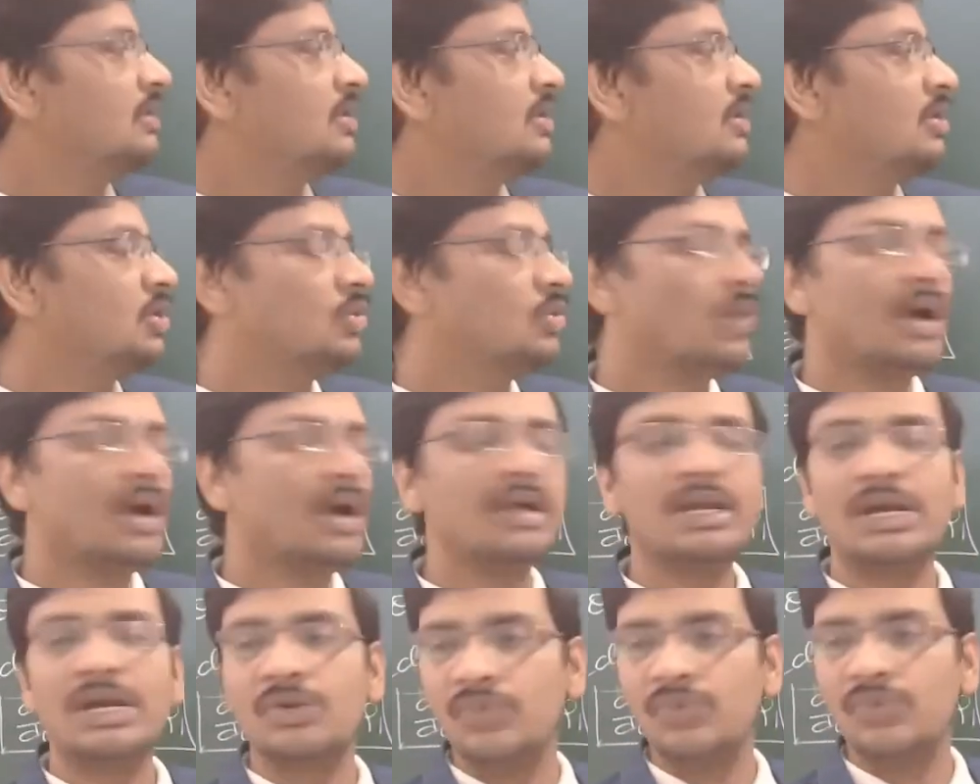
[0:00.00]
you
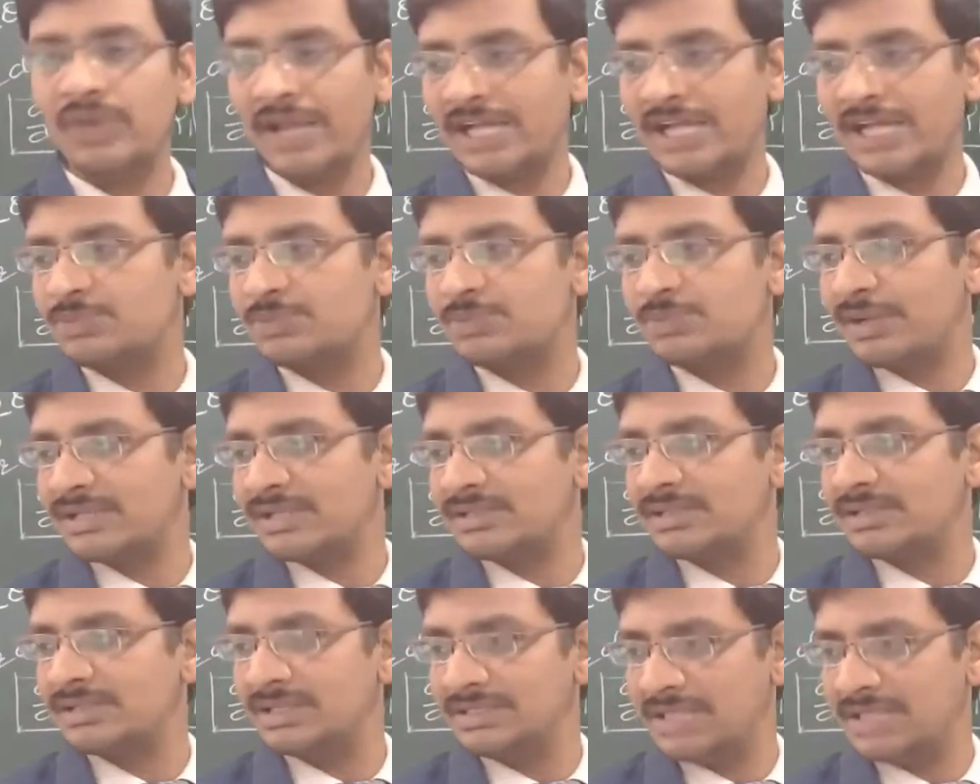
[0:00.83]
wanted to
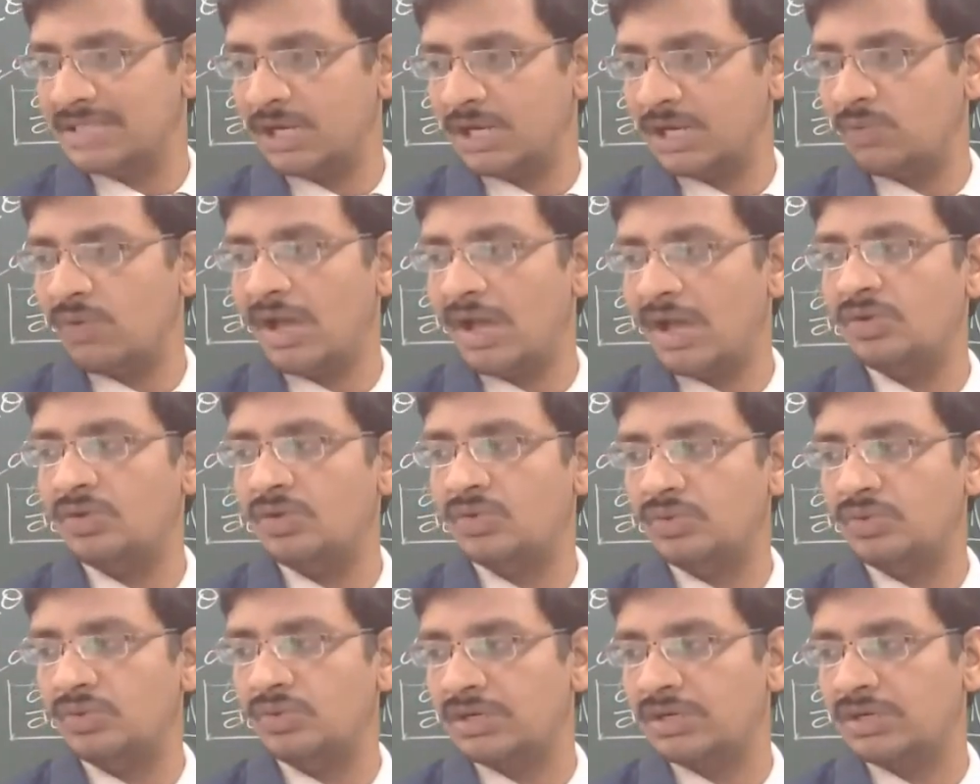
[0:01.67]
express the z
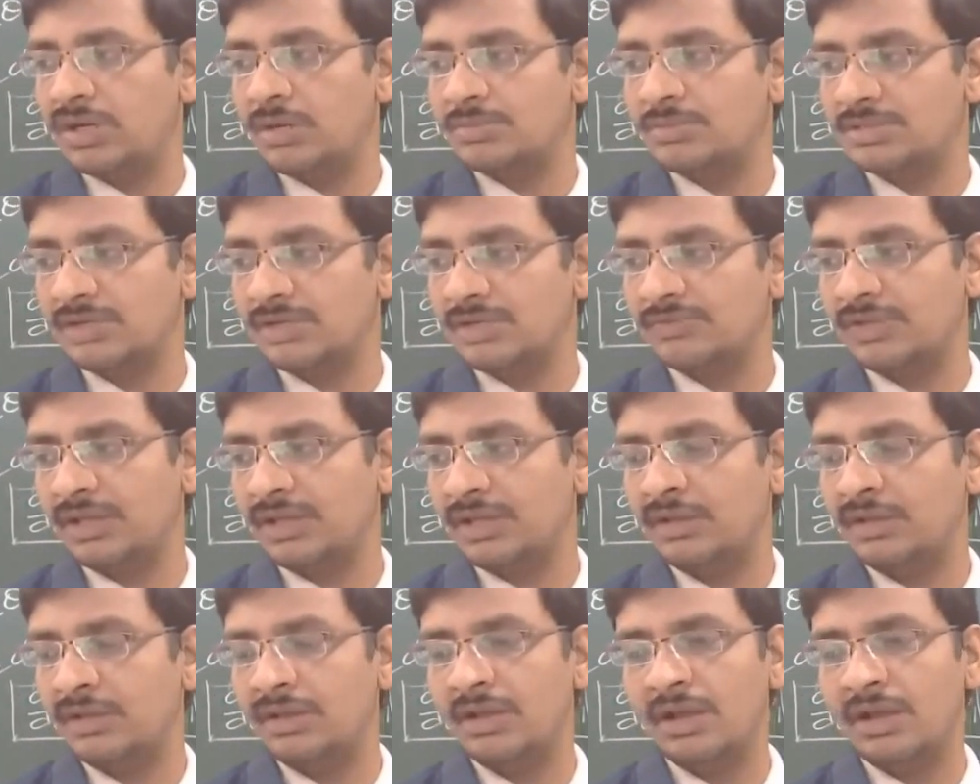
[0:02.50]
value in terms of the
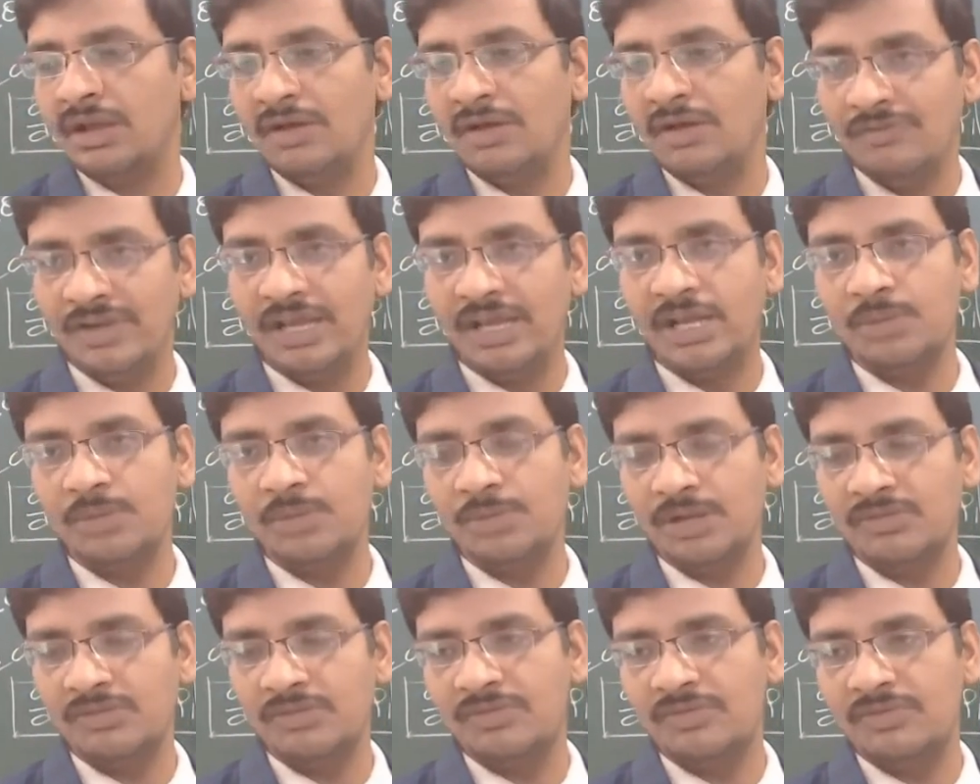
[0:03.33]

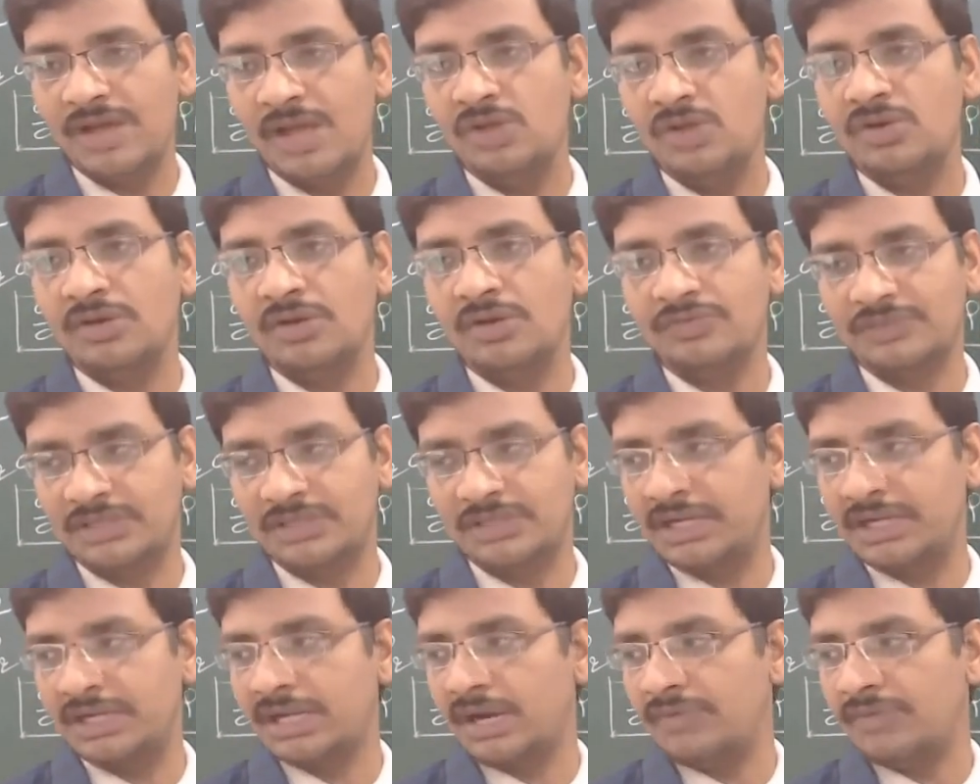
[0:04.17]
variable value of
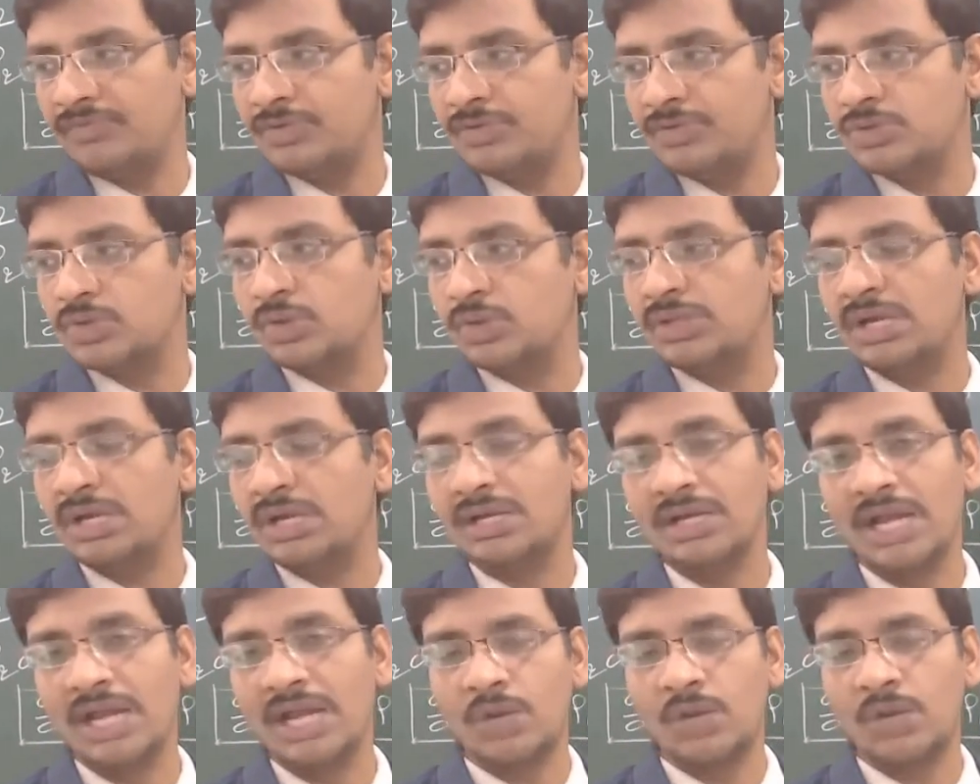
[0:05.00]
theta, so
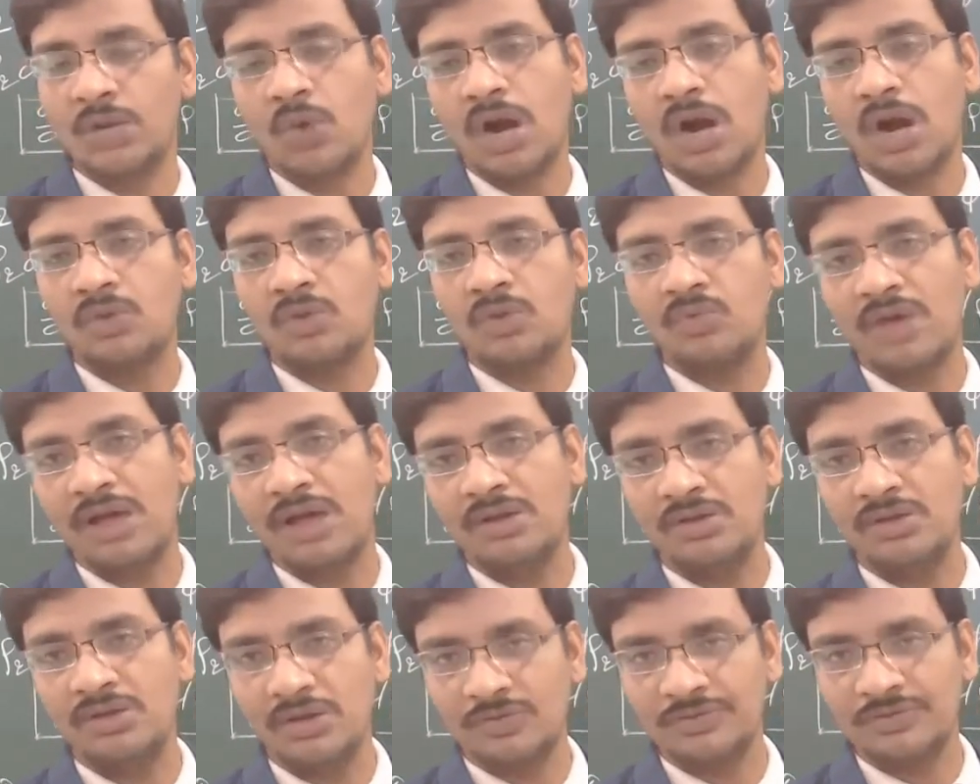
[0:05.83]
that at what
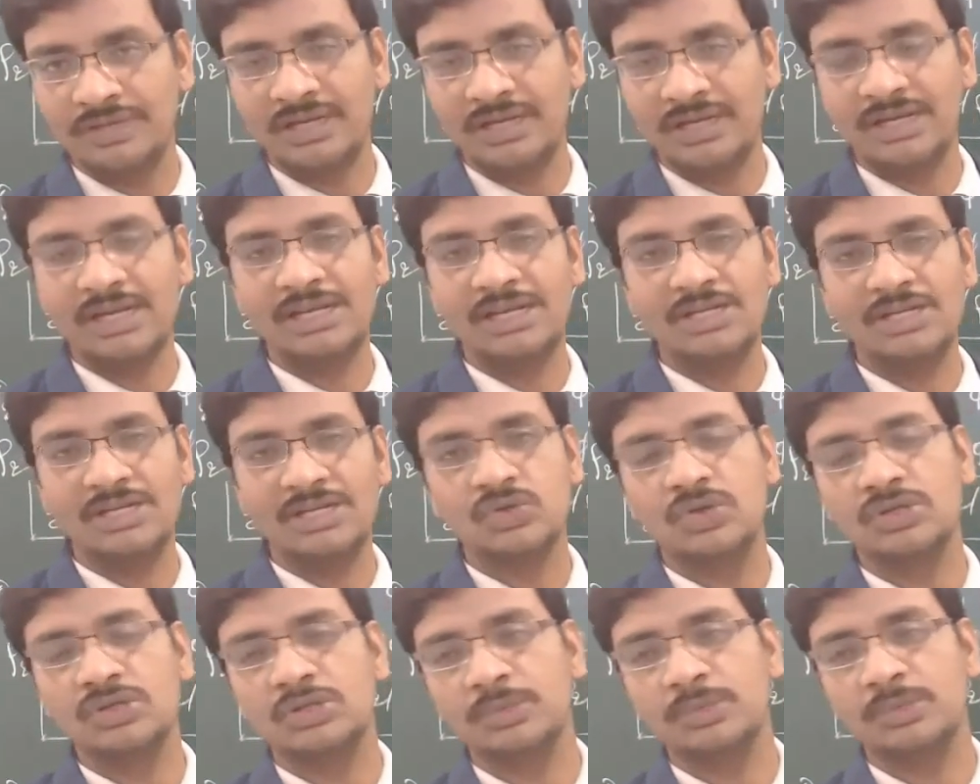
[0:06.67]
value of theta it is
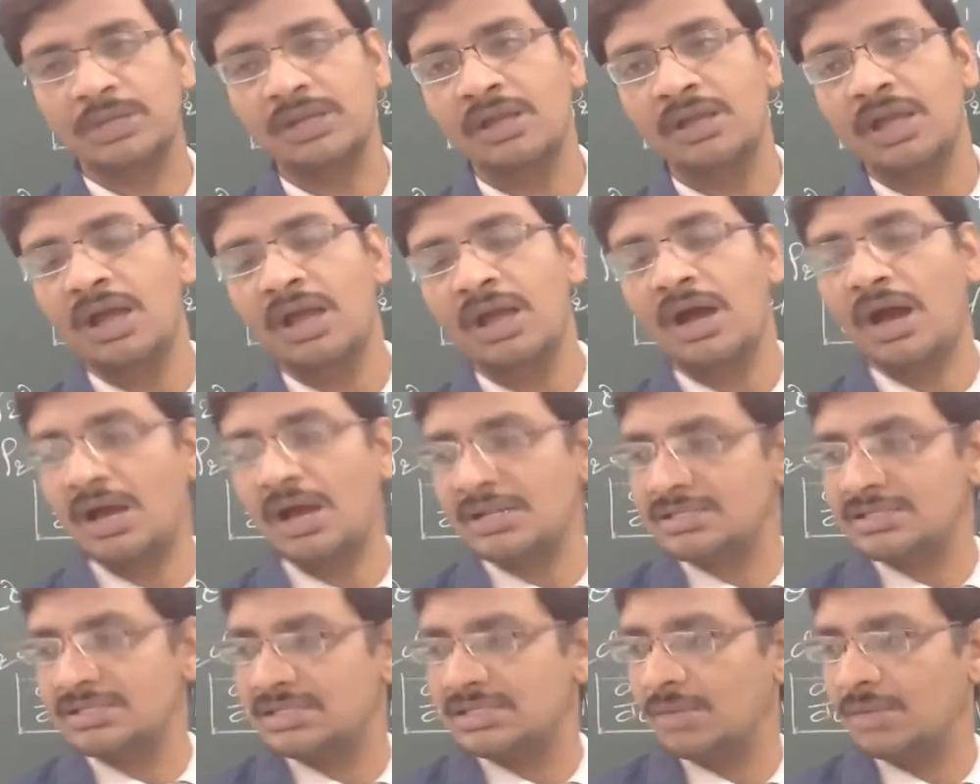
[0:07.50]
going to be
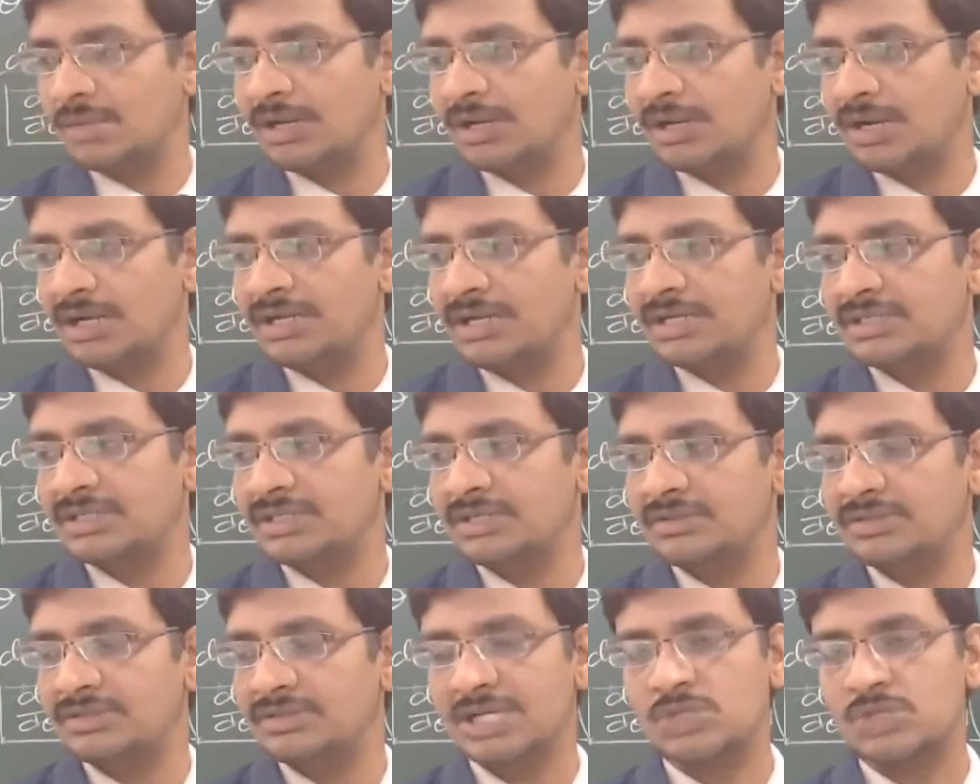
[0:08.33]
unstable
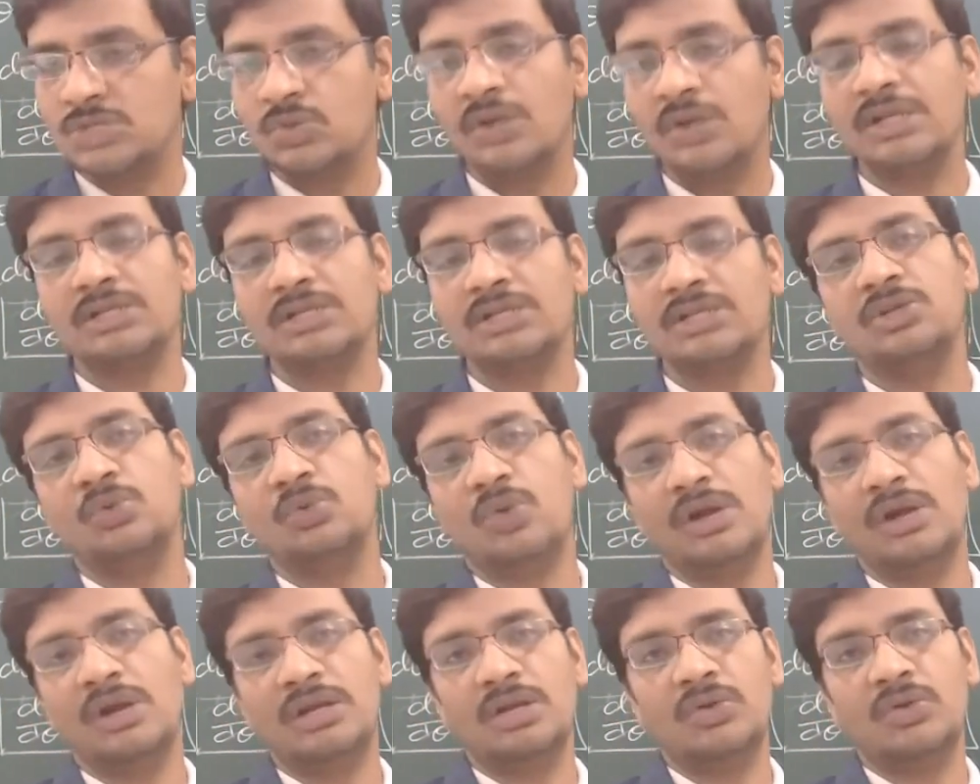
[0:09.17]
condition. That's what actually you
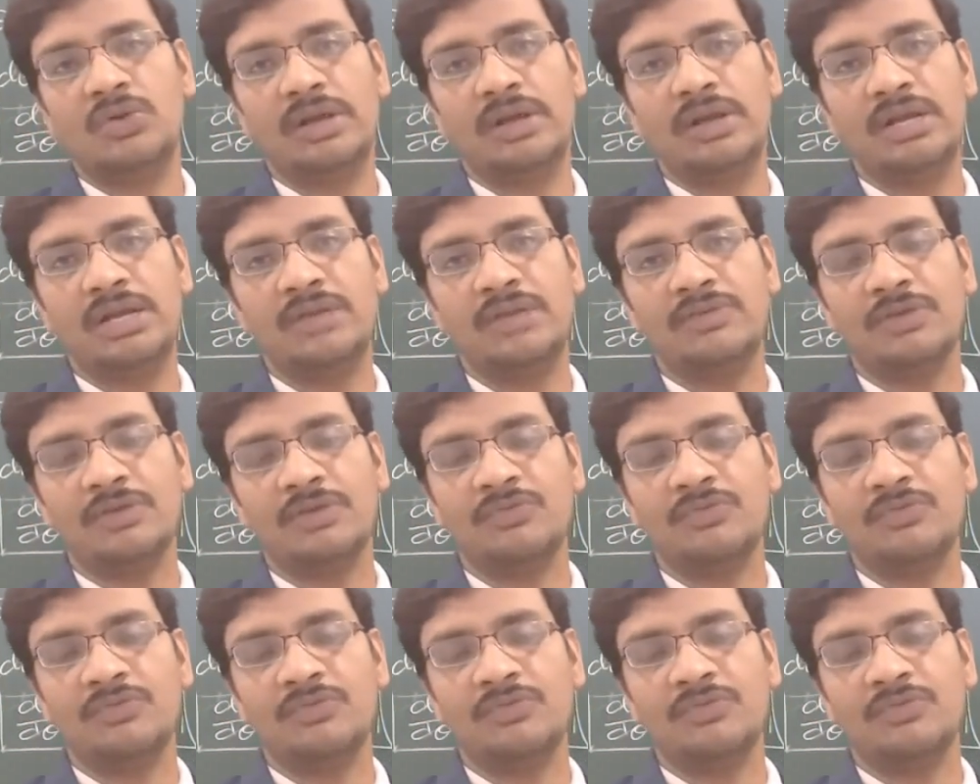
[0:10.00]
wanted to identify.